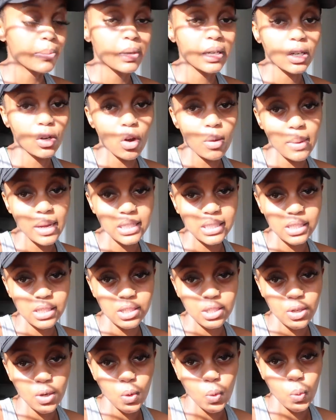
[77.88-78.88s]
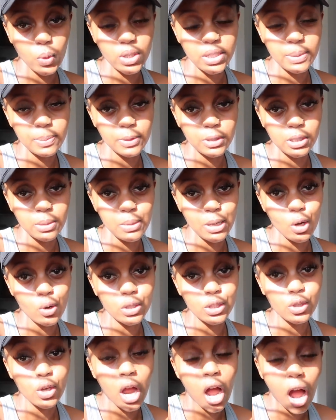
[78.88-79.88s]
I'm gonna call my sister. We're supposed to be
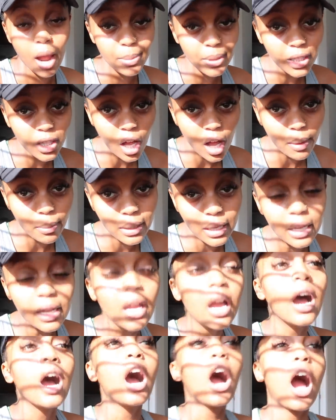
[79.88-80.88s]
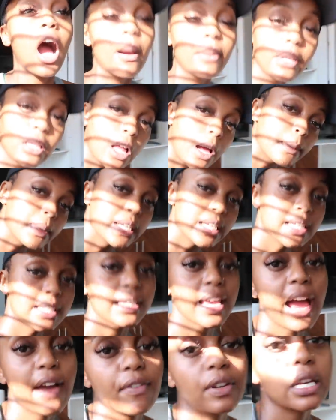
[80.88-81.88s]
going to Hobby Lobby. Hobby Lobby
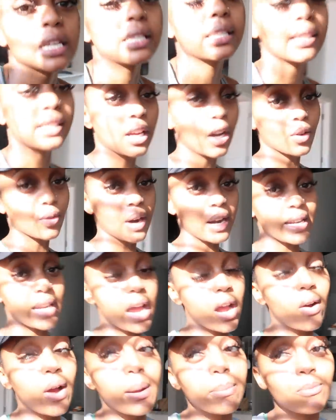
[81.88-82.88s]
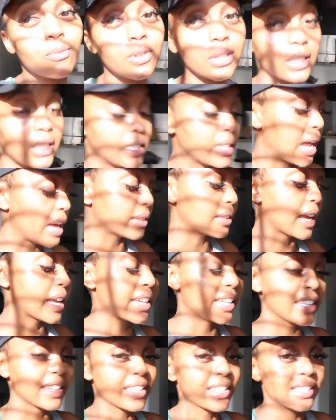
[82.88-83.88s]
is having a sale right now. I'm really not
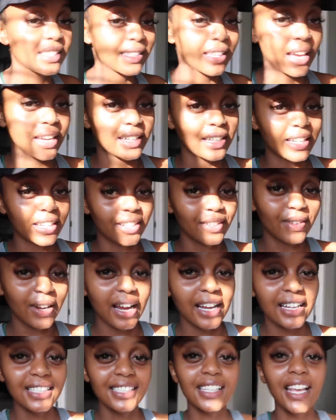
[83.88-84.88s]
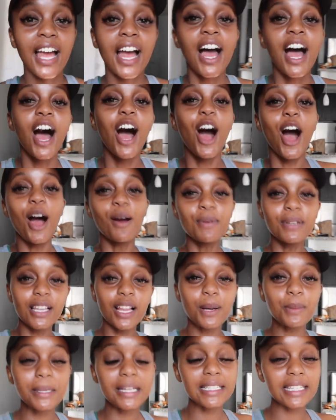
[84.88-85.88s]
liking this lighting, you guys. Hobby
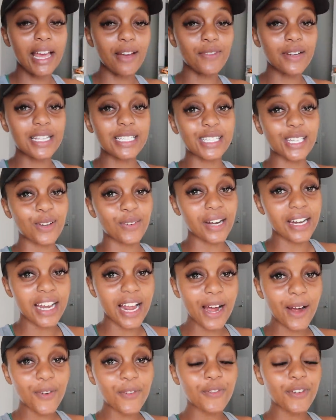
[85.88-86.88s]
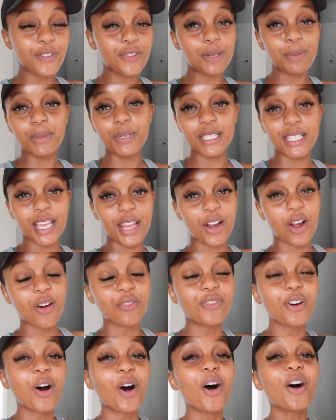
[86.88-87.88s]
Lobby is having a sale right now, 50%
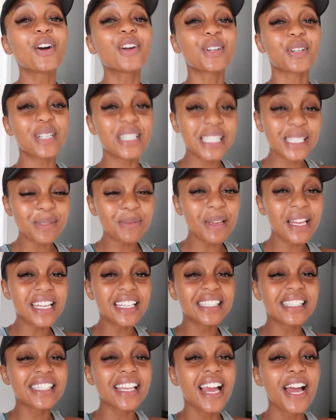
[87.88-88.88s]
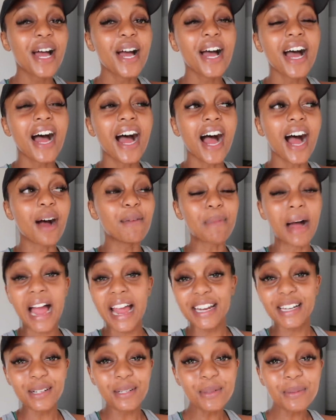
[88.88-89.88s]
off all Christmas
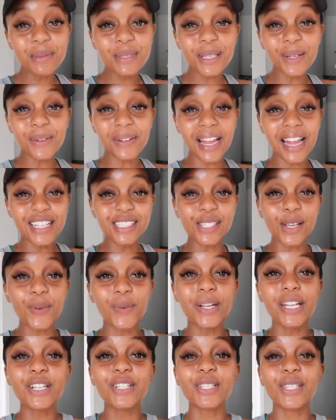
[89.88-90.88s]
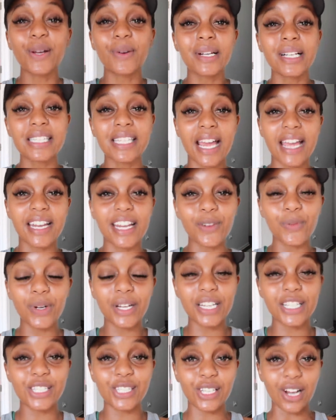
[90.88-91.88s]
items. Okay, so we are so excited.
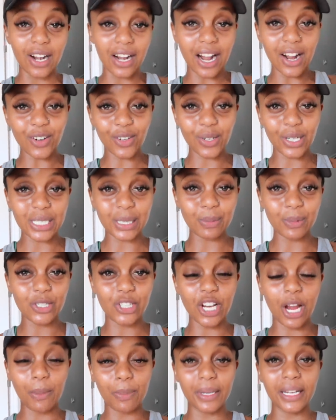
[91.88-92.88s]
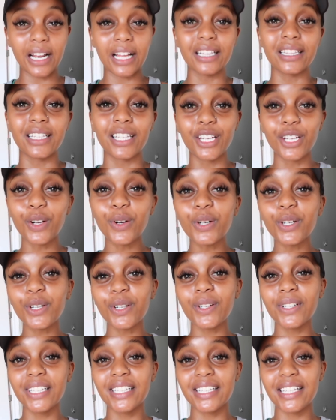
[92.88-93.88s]
We're gonna start our Christmas shopping a little
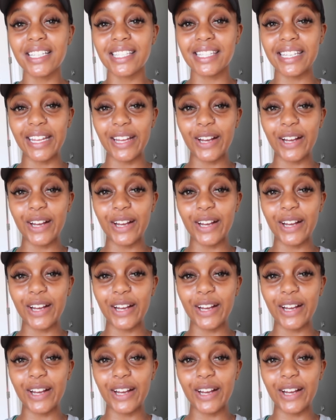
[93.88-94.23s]
early this